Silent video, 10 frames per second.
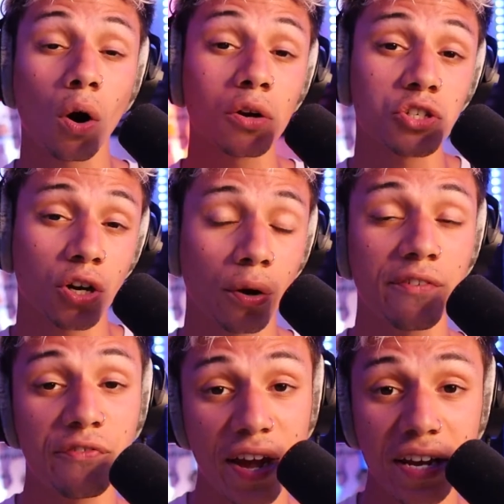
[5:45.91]
or else they're going to
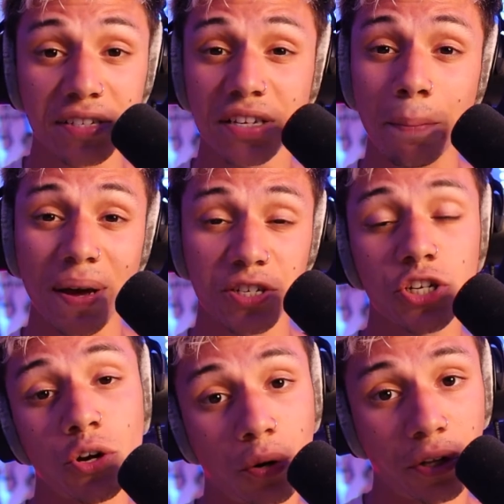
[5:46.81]
phase, as I
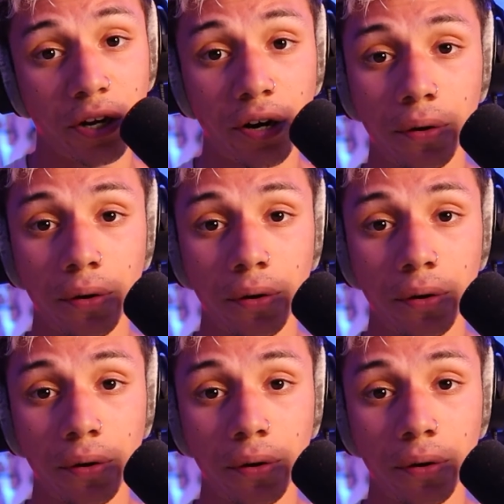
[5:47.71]
mentioned earlier.